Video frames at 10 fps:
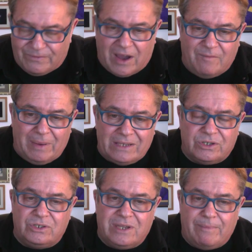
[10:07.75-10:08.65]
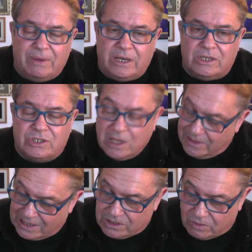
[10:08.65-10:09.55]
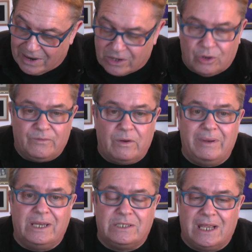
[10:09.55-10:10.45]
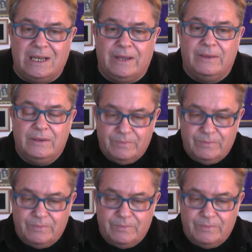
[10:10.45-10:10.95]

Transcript: 5 bets in 10 minutes. That's the record for me, I tell you.